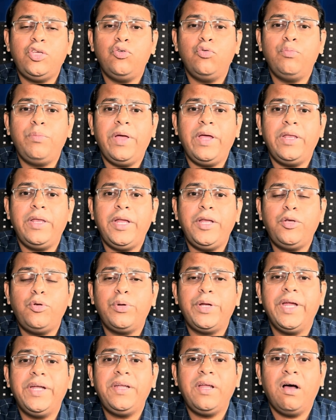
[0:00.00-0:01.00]
you may need to
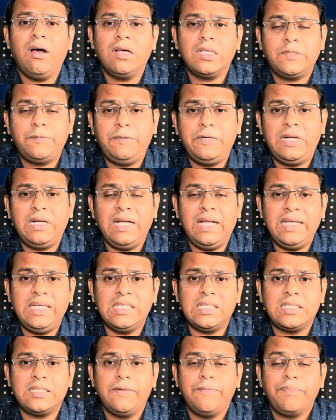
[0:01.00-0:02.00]
get
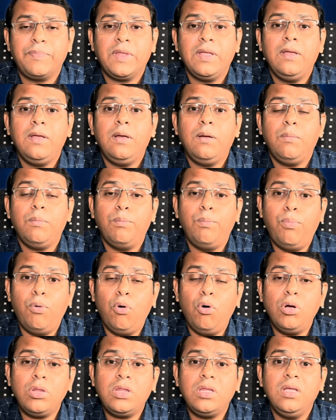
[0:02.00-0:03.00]
hospitalized.
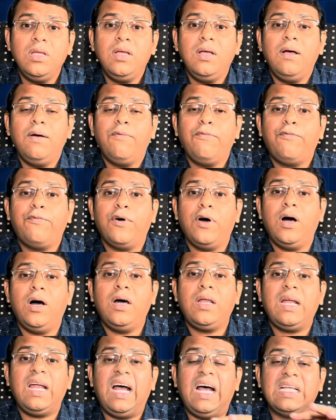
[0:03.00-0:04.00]
Both for
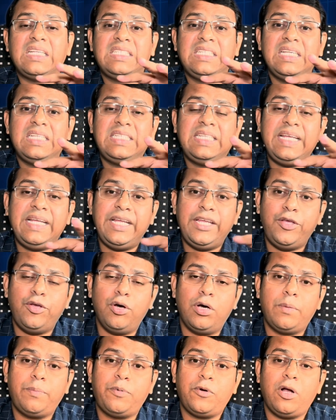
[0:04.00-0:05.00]
assessing
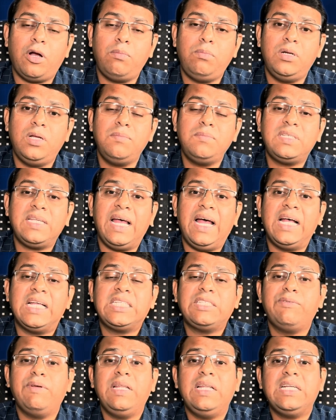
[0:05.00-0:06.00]
your problems as
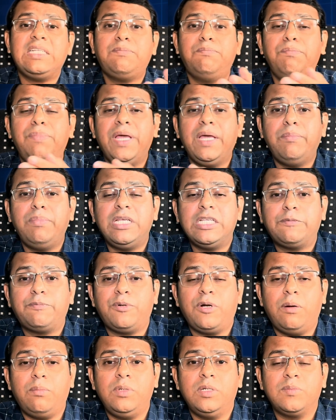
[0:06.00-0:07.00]
well as baby's
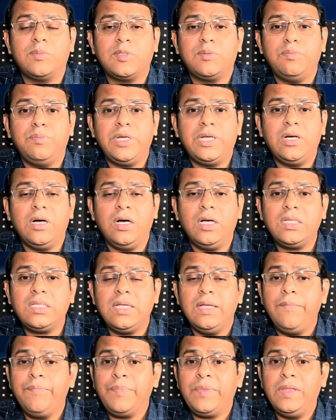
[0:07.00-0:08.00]
problems because
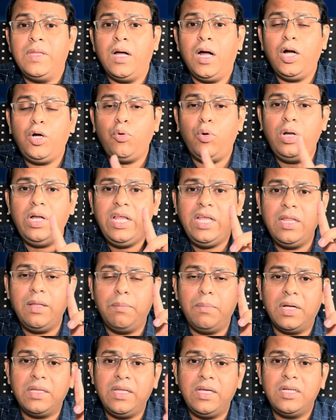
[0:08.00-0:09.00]
not only the
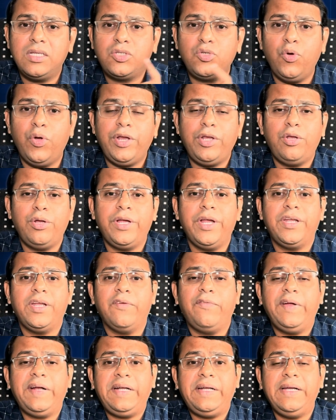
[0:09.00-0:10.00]
mother is going to get
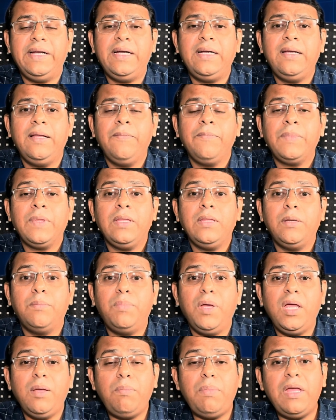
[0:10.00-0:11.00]
affected, the
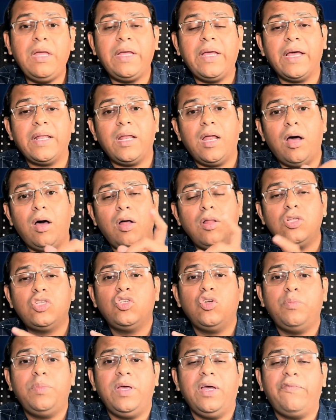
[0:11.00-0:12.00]
baby can
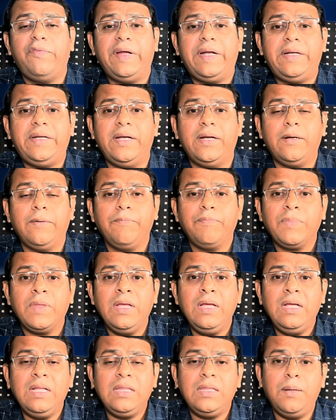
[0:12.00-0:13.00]
also be affected.
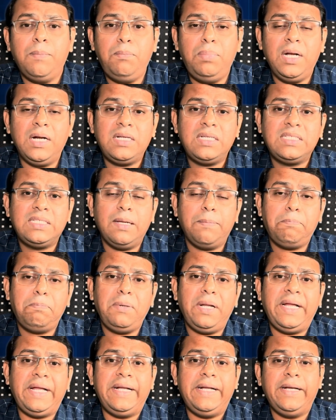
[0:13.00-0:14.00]
The blood
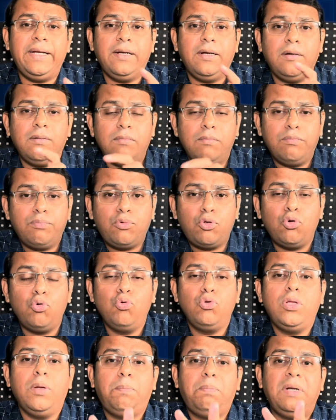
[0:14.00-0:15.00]
supply
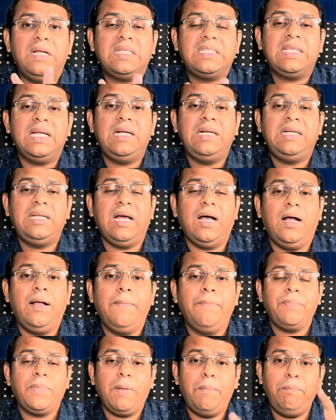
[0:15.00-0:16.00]
through the placenta
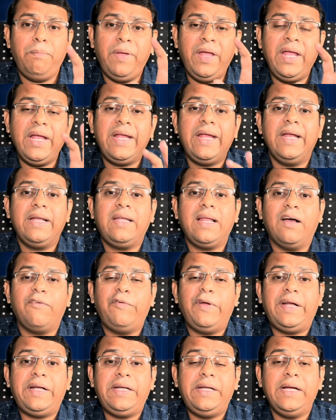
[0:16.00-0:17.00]
may get
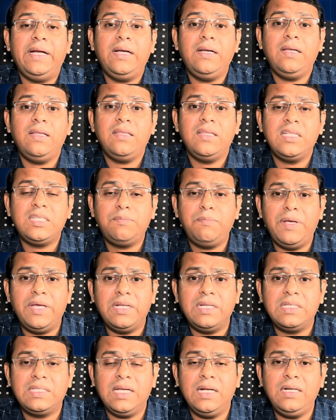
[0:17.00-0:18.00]
affected. This may
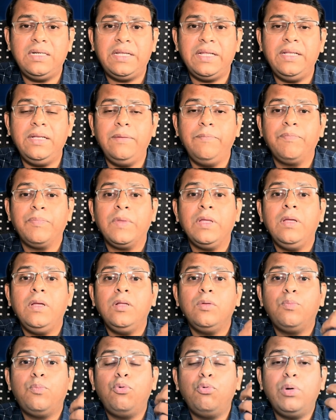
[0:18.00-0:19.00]
result in
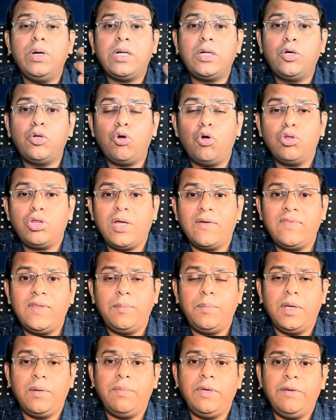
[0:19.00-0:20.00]
poor growth of the
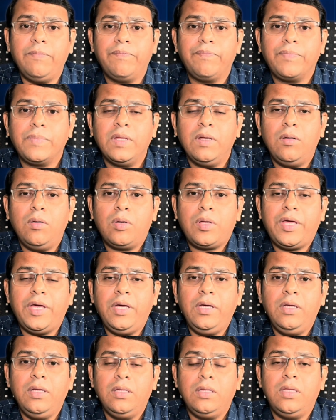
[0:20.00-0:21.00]
baby.
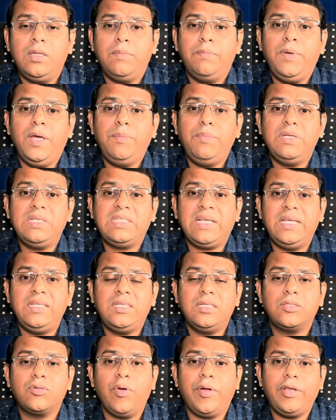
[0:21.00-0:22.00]
Okay, the baby size
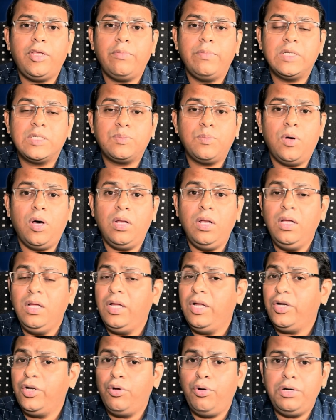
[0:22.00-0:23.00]
is going to be small.
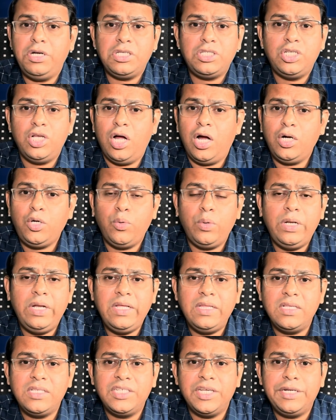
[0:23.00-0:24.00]
No, it is not only
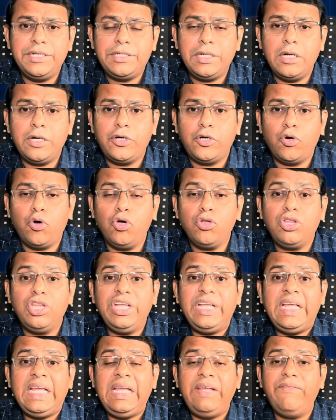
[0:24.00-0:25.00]
the general growth,
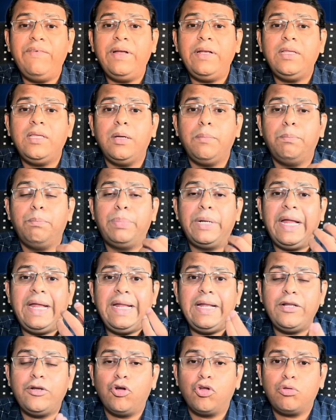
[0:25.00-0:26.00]
even the
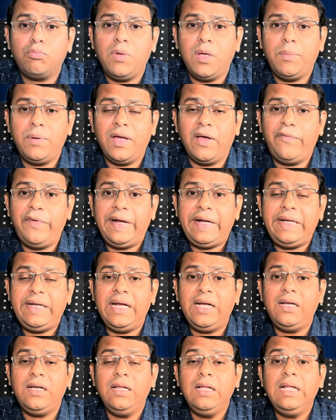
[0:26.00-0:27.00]
brain growth may be
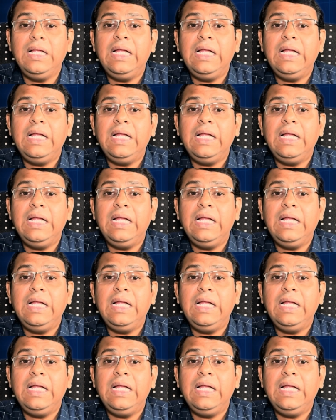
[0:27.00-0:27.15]
affected